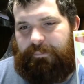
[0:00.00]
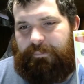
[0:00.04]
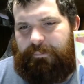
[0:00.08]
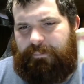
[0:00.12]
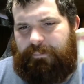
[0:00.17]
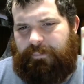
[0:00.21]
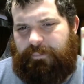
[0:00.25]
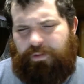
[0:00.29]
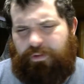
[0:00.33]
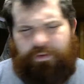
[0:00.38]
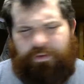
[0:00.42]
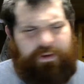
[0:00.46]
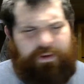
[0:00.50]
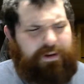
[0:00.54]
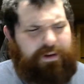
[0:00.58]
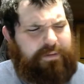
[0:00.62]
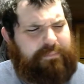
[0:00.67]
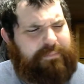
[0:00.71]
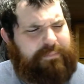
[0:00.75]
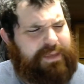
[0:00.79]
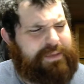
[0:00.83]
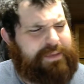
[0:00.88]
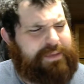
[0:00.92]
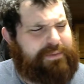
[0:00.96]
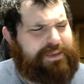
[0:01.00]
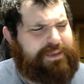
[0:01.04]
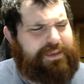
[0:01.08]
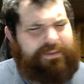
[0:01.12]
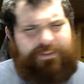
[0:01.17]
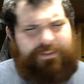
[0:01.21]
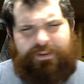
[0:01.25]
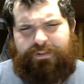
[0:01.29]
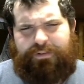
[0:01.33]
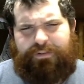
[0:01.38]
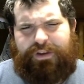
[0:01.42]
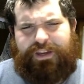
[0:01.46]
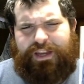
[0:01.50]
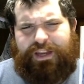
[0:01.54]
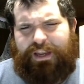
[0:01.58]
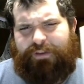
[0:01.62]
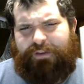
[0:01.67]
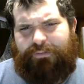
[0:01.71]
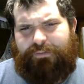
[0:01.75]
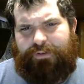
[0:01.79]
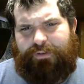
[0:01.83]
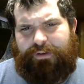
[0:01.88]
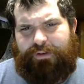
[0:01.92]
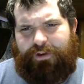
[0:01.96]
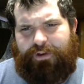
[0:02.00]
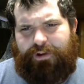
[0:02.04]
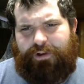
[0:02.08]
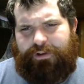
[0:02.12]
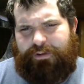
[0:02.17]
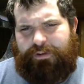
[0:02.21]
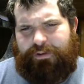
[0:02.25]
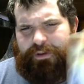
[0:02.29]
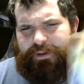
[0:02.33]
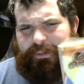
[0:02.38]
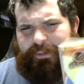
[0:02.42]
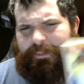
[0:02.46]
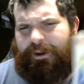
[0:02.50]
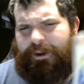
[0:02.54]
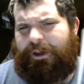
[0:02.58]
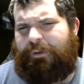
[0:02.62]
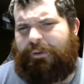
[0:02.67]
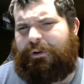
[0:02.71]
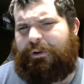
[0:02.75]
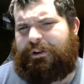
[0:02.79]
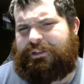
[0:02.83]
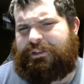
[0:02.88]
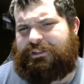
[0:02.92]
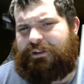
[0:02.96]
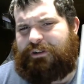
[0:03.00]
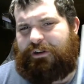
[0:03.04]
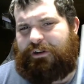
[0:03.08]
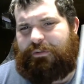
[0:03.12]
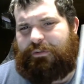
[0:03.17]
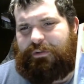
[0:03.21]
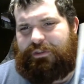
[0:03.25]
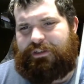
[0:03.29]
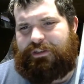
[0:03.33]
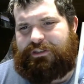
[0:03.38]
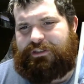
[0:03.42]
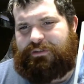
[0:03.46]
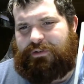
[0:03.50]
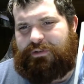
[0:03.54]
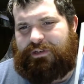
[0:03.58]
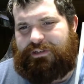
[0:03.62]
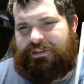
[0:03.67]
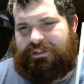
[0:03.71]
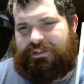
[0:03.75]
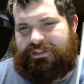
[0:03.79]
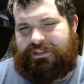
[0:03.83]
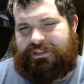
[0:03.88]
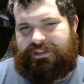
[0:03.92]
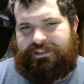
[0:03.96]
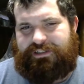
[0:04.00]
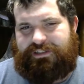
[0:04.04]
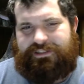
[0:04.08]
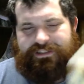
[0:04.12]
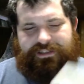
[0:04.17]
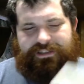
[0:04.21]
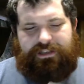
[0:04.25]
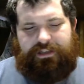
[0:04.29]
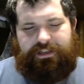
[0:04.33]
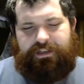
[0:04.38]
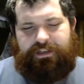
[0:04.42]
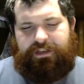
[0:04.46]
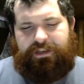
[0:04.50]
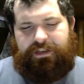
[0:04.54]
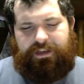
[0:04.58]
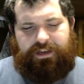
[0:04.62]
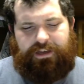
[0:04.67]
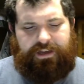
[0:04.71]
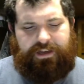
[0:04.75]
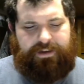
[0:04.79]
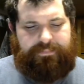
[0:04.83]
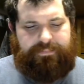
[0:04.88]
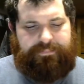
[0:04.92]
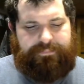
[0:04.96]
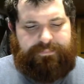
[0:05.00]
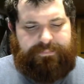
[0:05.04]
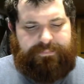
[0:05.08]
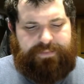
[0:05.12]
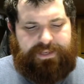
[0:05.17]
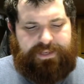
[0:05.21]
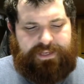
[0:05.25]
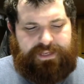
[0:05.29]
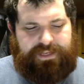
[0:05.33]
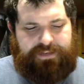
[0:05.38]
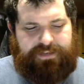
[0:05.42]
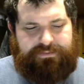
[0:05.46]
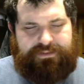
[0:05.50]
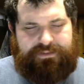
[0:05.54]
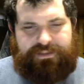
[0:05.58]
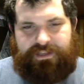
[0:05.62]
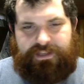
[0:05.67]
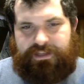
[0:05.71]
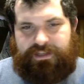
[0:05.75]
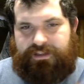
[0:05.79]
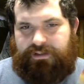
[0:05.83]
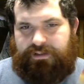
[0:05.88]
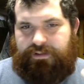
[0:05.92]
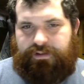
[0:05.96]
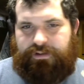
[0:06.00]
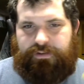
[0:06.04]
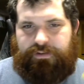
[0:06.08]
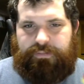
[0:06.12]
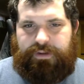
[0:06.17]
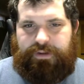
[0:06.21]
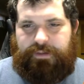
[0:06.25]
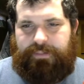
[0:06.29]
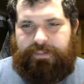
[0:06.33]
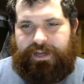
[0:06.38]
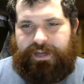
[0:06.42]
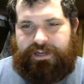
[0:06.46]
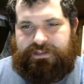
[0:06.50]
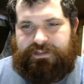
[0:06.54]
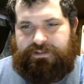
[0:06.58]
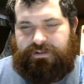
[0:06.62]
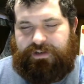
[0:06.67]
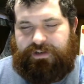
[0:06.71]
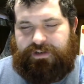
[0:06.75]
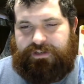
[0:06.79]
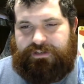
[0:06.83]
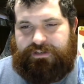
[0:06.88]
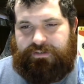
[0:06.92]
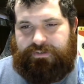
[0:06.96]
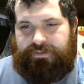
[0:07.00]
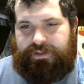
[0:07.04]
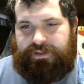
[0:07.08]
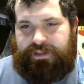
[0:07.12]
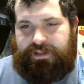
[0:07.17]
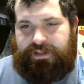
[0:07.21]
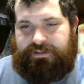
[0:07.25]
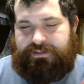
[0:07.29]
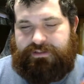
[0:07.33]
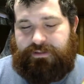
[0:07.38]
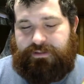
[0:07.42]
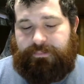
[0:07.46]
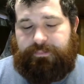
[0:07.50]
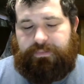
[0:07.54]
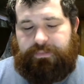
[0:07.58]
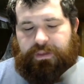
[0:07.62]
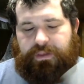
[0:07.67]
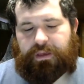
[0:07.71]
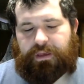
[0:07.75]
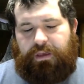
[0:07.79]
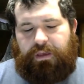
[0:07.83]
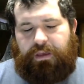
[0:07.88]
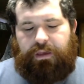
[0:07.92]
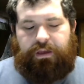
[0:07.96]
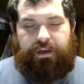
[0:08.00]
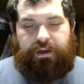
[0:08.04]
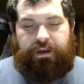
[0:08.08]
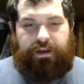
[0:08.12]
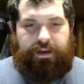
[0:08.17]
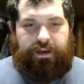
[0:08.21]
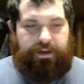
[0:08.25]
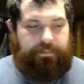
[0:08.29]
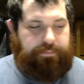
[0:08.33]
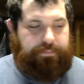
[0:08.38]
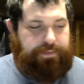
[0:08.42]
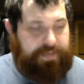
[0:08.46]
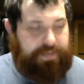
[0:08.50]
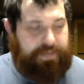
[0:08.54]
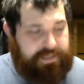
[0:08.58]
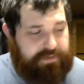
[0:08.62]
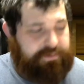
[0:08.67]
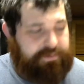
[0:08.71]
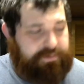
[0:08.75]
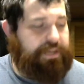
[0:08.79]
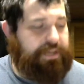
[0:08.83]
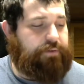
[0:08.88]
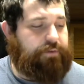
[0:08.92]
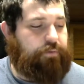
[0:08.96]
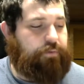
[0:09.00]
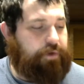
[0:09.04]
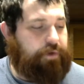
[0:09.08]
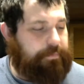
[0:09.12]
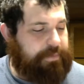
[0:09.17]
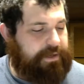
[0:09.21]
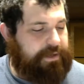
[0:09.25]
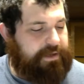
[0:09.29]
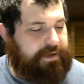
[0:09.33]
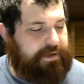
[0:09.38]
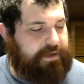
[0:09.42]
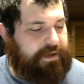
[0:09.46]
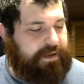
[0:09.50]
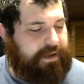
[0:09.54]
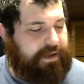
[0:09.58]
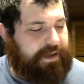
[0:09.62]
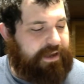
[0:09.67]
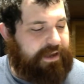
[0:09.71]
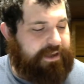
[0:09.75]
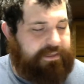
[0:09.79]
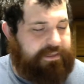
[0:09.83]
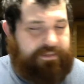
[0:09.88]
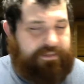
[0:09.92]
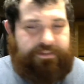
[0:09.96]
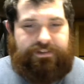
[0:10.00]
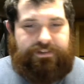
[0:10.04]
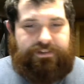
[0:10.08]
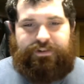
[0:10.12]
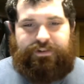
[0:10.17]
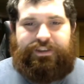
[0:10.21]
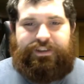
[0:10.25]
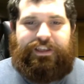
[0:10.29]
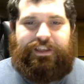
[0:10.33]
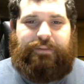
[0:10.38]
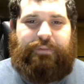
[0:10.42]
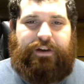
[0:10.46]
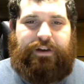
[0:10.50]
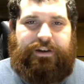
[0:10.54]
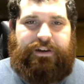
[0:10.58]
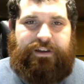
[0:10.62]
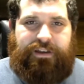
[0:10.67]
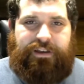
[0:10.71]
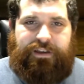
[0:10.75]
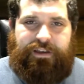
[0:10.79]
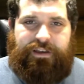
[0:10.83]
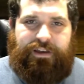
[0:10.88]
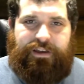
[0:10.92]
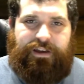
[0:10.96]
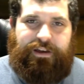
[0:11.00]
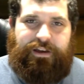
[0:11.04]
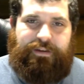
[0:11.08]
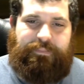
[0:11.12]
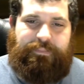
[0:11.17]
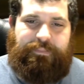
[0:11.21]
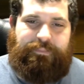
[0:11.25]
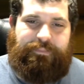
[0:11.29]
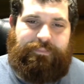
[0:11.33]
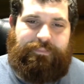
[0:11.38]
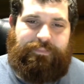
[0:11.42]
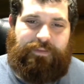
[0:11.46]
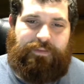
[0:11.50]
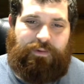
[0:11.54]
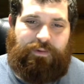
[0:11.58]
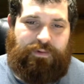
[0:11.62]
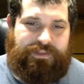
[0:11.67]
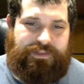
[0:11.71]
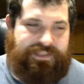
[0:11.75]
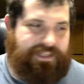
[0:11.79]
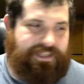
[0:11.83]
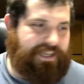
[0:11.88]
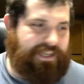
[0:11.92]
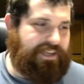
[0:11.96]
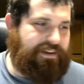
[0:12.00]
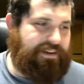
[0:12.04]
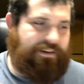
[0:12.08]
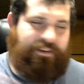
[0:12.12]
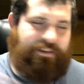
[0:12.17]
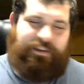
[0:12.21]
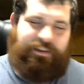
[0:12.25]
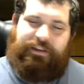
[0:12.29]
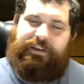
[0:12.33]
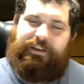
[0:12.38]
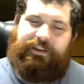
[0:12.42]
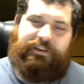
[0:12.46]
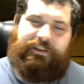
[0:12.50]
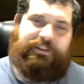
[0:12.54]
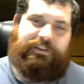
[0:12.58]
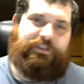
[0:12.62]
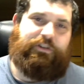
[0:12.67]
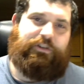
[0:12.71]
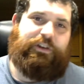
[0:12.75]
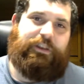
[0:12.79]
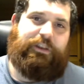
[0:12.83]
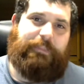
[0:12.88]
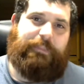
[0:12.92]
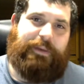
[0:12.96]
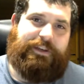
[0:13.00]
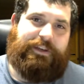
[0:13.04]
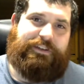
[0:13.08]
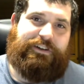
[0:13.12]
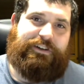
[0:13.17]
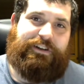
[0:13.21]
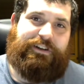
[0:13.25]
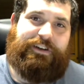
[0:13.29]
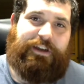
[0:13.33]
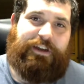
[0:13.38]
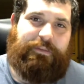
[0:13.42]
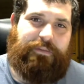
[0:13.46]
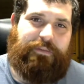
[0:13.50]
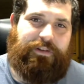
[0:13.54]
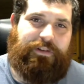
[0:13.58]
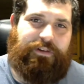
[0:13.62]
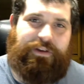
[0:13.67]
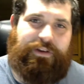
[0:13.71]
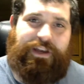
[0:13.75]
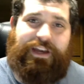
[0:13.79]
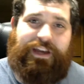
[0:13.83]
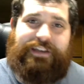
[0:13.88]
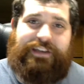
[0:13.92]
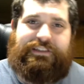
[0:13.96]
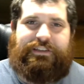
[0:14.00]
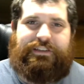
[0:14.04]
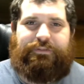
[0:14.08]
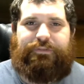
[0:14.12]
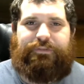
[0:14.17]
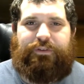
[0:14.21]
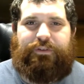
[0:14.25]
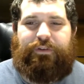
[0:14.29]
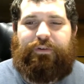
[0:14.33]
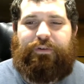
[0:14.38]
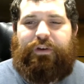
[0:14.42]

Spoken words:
Or maybe even read every volume. But you probably want to start with this one just because it gives like a little bit of backstory and stuff like that. So thank you again, Warpbait. I highly enjoyed that manga. Once again, you can join the Patreon down below, guys, if you